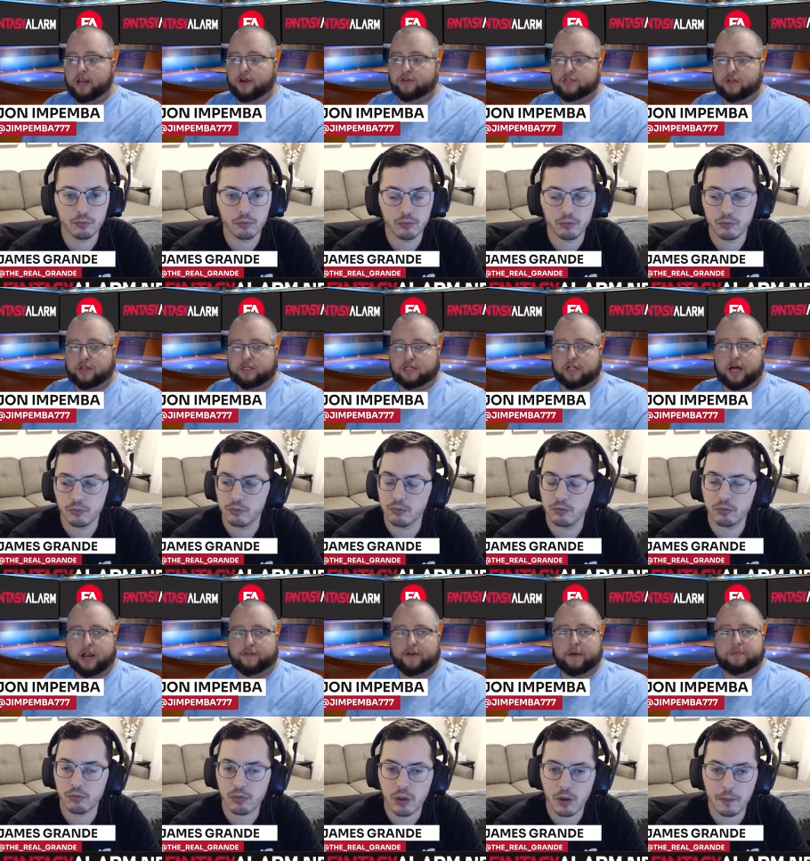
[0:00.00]
Speaker 1: so there's a
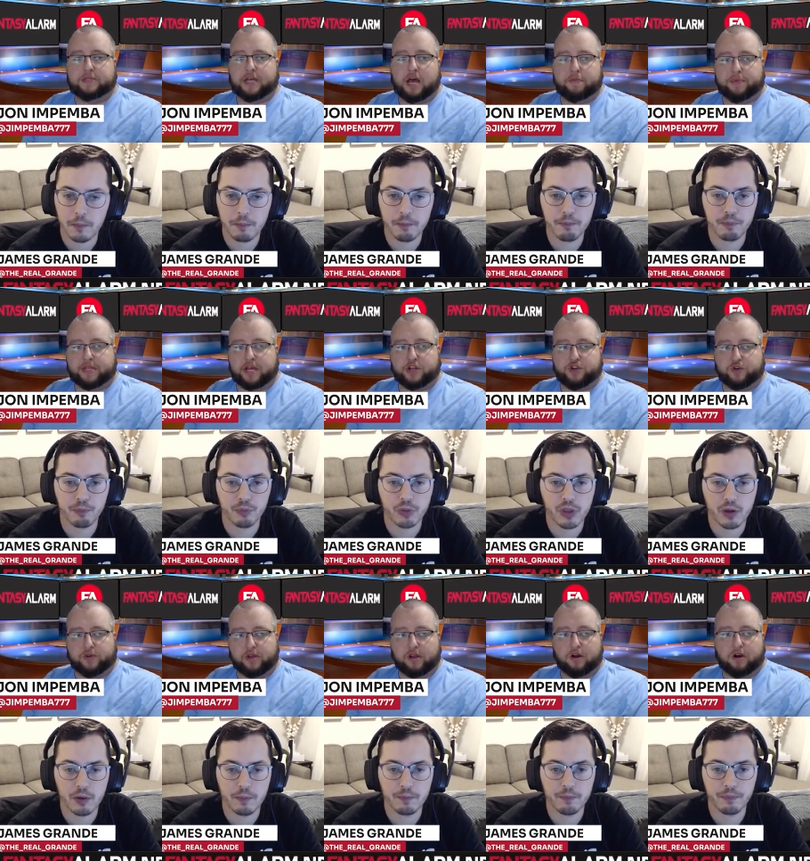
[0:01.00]
lot of upside potential
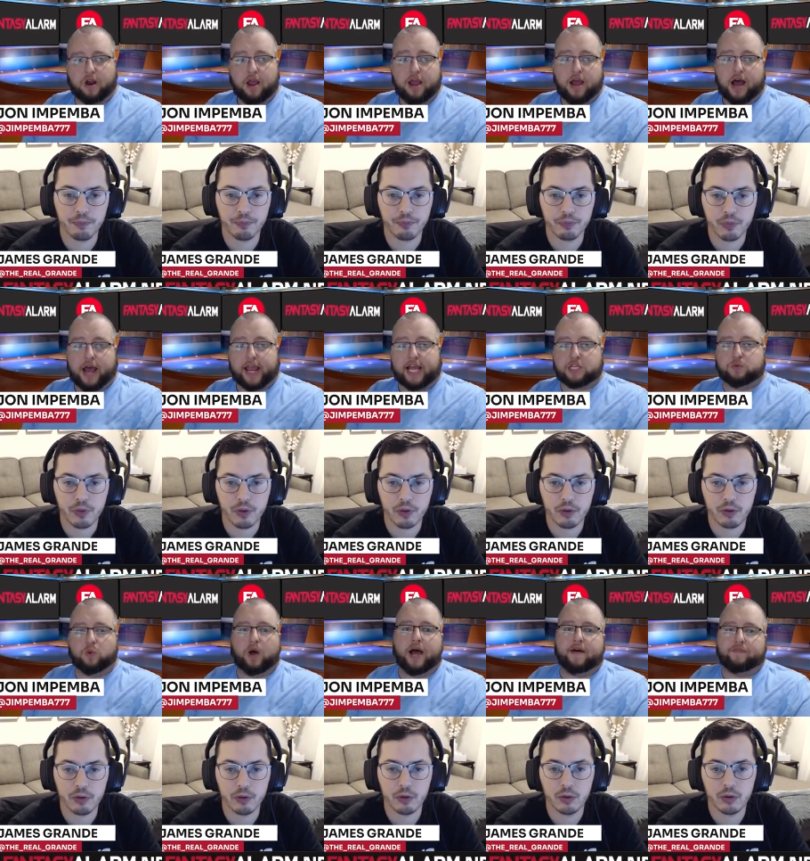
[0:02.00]
here. I guess
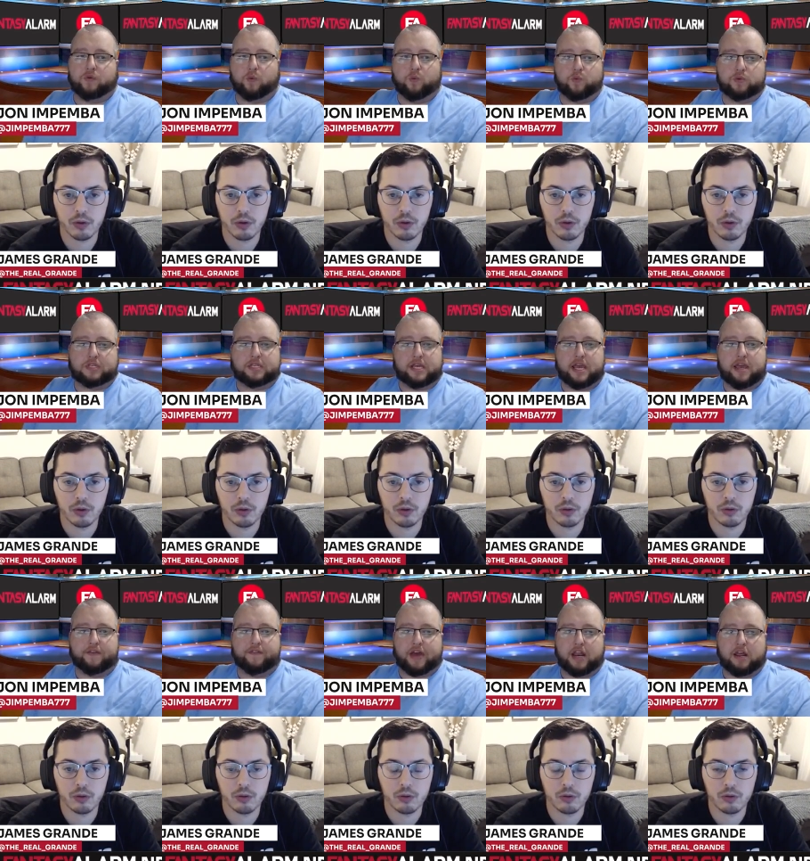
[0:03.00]
we'll have to see
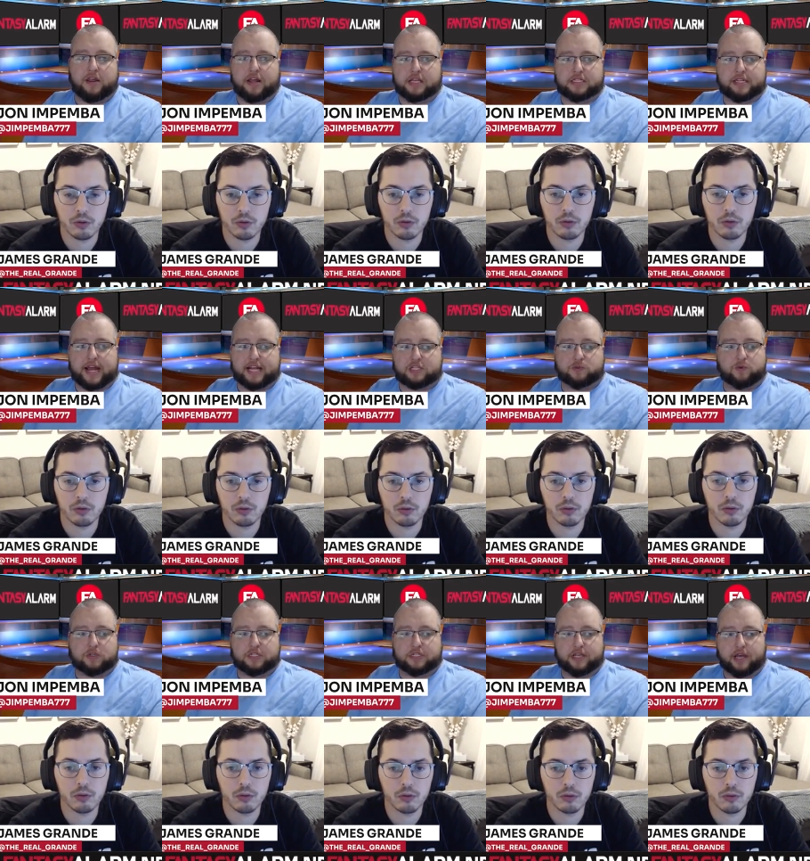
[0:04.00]
if any of these nets will
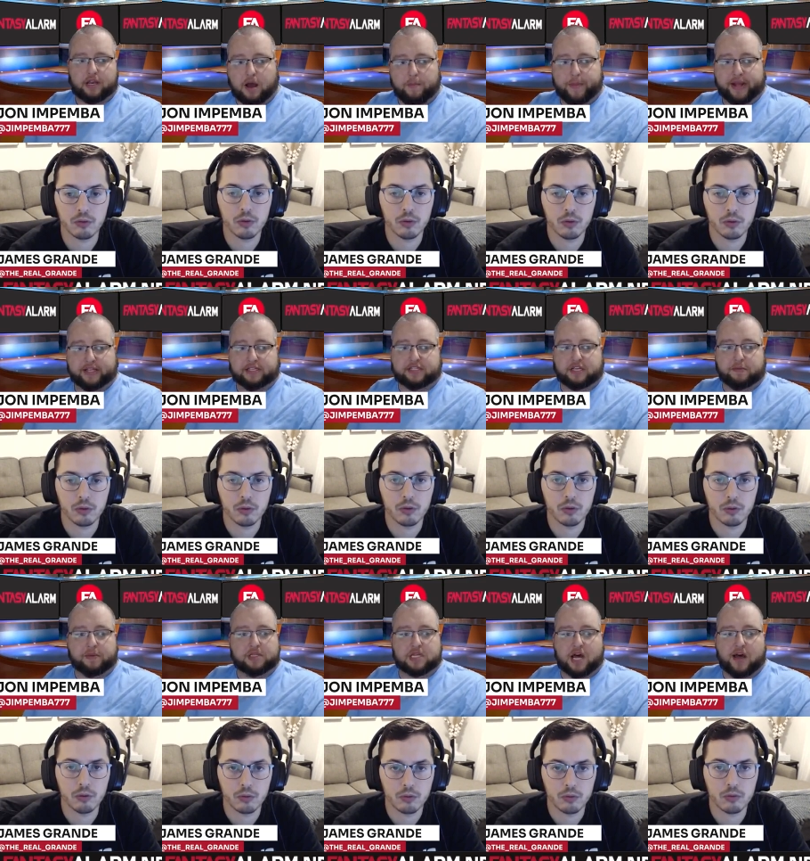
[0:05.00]
sit. Ben
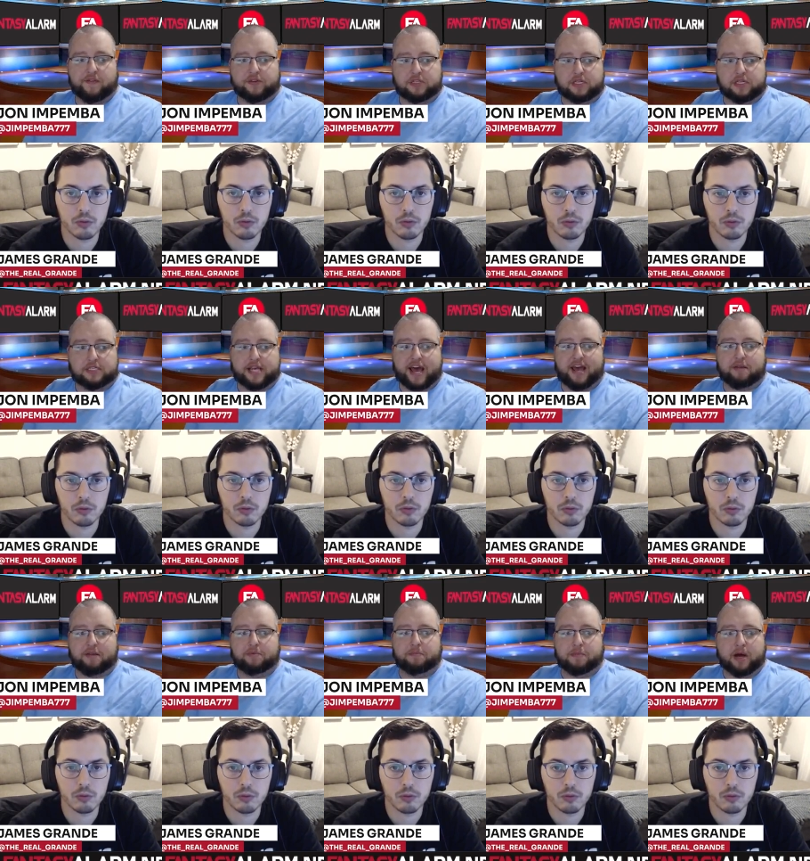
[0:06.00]
Simmons obviously
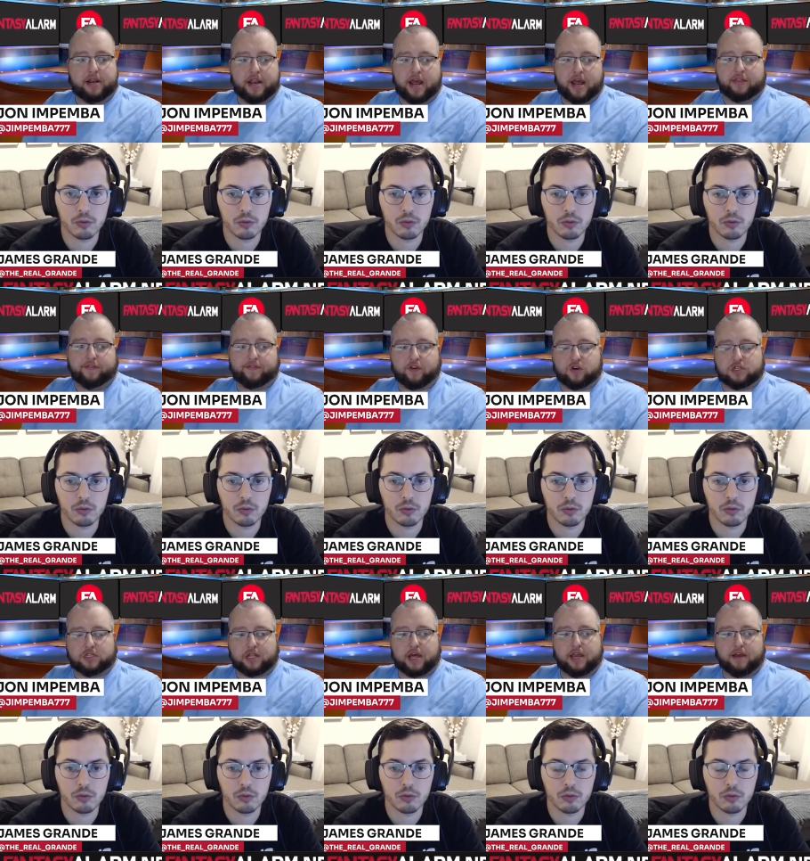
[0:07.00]
sat Monday, the
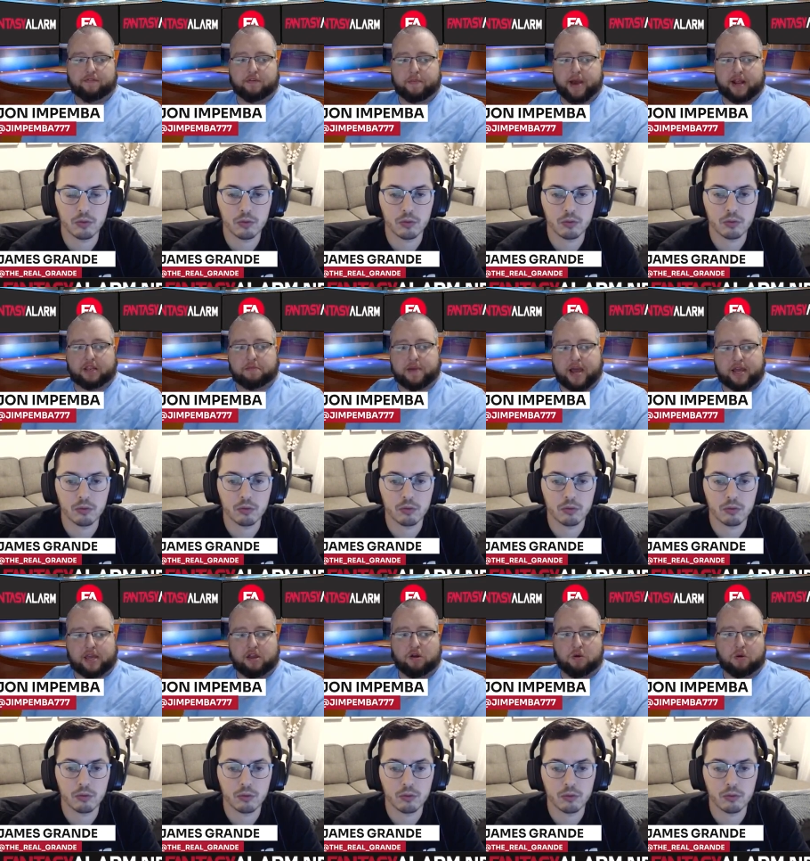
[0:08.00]
first leg of the back to
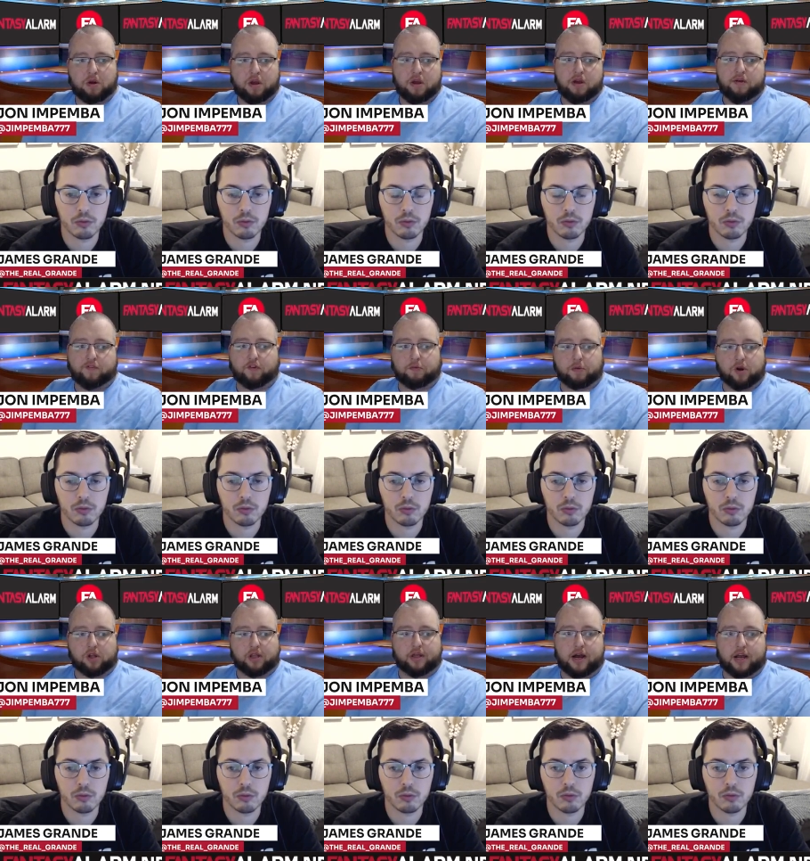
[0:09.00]
back here for
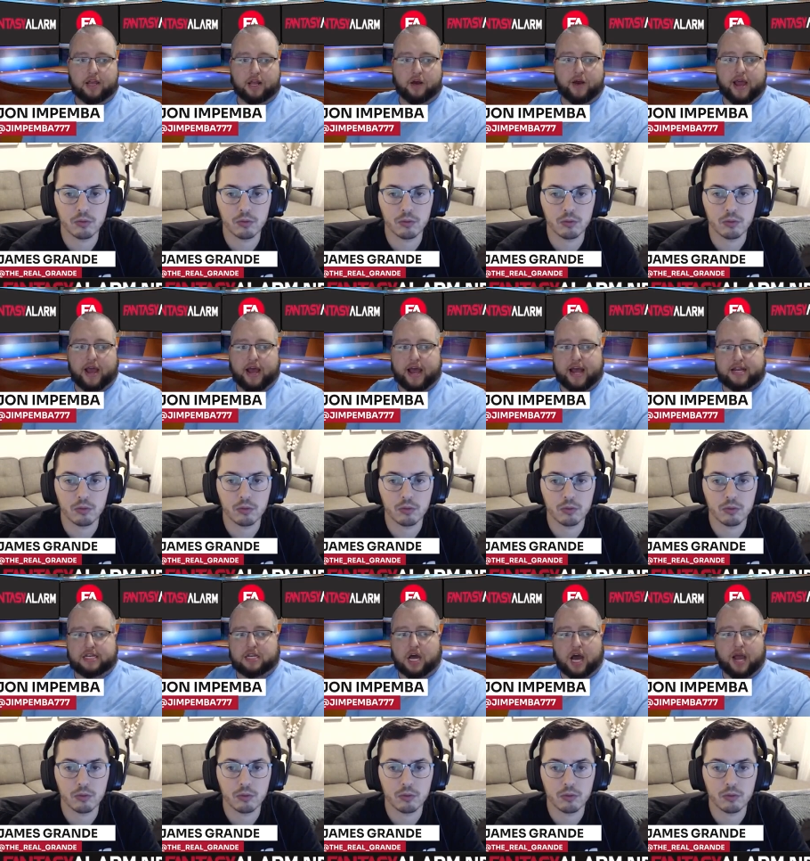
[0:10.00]
Brooklyn. You know, at
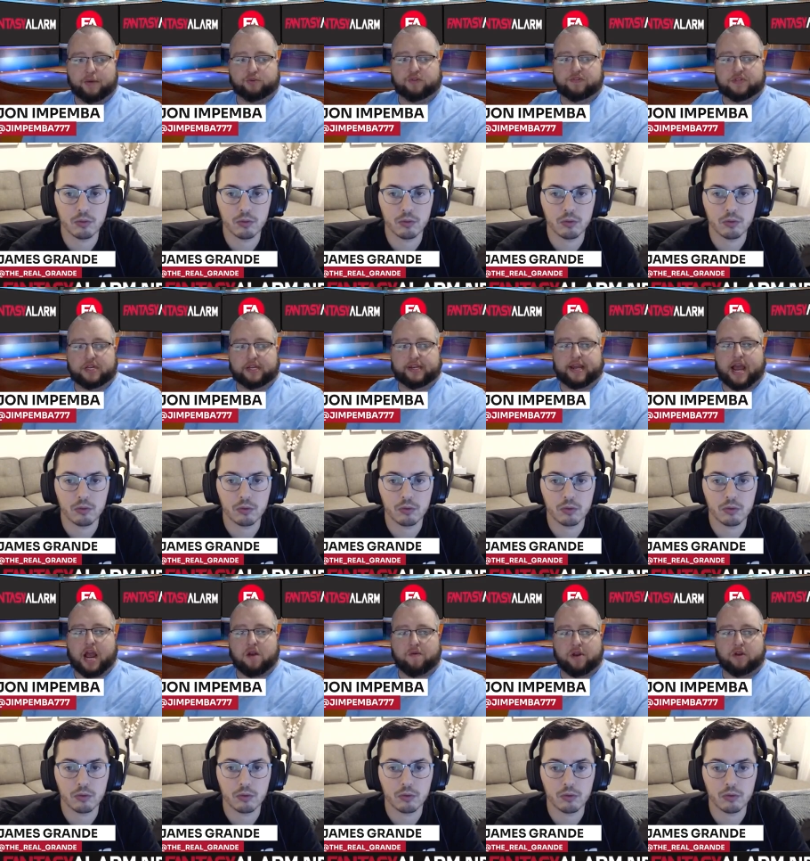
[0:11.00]
times we've seen
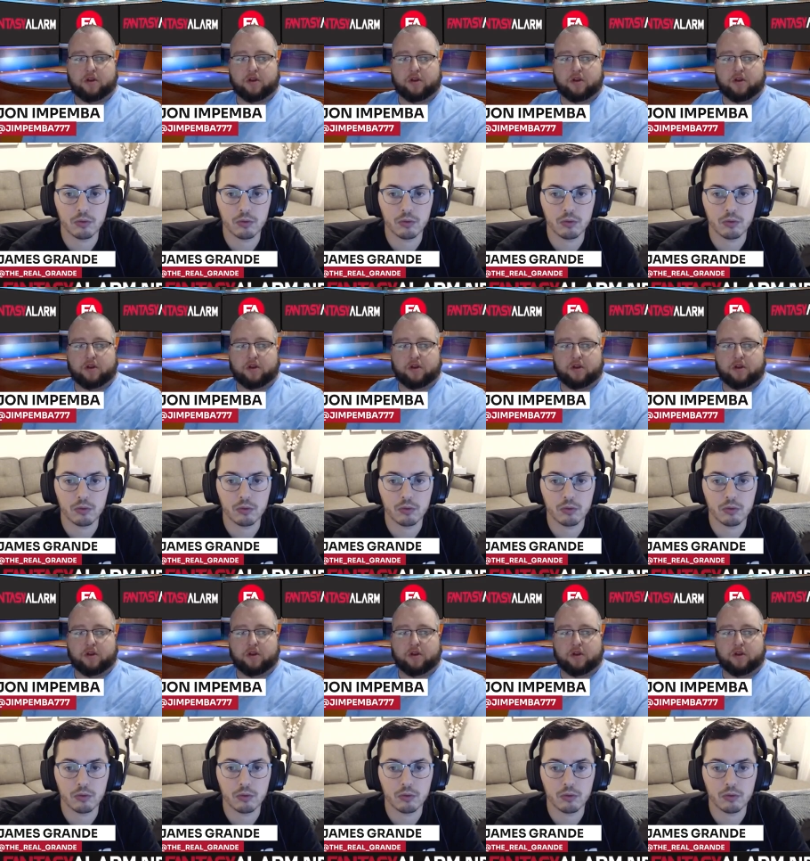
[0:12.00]
Kyrie or